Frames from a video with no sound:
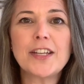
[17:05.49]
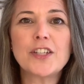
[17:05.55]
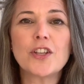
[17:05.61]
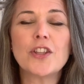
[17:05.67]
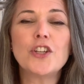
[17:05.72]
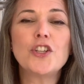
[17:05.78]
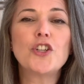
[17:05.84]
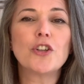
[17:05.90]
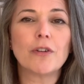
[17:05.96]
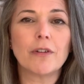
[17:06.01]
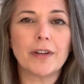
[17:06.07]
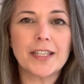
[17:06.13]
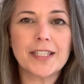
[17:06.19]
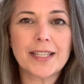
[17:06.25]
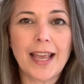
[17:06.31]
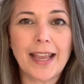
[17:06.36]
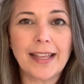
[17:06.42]
to the jury
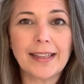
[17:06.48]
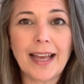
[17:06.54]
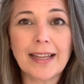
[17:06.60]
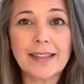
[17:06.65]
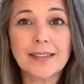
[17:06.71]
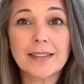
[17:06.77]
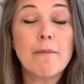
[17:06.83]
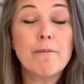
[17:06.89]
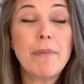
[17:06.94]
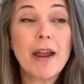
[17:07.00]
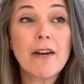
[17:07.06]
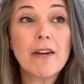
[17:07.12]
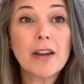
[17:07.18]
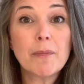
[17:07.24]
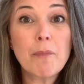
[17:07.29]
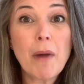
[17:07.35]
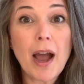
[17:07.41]
saying that. And bear
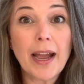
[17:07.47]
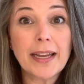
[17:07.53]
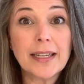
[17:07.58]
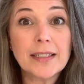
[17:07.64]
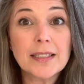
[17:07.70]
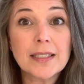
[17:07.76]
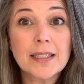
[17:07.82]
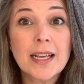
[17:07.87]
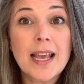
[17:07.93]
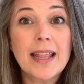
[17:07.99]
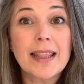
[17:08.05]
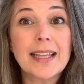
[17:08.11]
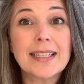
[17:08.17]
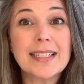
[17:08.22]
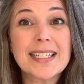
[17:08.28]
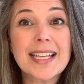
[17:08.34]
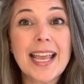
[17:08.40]
in mind
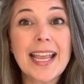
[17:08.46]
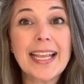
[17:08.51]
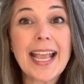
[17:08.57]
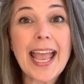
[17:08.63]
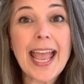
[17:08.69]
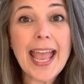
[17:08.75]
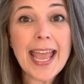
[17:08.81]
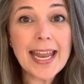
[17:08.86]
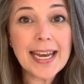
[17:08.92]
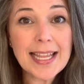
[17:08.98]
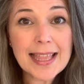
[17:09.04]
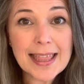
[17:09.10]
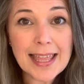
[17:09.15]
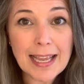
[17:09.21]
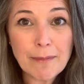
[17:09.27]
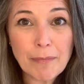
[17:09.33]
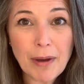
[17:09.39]
that saying
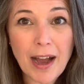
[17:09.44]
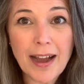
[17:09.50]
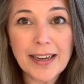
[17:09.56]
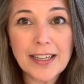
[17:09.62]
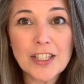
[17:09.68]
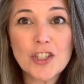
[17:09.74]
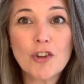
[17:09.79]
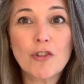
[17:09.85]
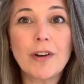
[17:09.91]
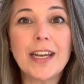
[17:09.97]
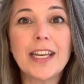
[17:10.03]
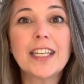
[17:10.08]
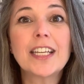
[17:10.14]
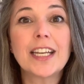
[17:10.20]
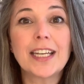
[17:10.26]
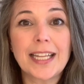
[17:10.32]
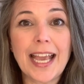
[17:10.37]
anything behind a screen
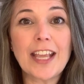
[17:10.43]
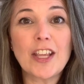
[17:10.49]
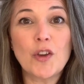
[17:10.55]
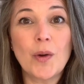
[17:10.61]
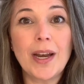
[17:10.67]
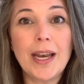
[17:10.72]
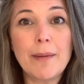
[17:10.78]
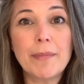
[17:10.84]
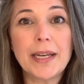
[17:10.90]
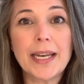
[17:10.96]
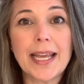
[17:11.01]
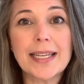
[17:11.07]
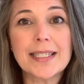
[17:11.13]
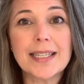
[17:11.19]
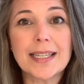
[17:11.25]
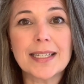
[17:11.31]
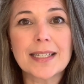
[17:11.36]
can get you
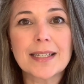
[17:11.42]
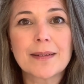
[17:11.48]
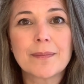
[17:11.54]
eliminated.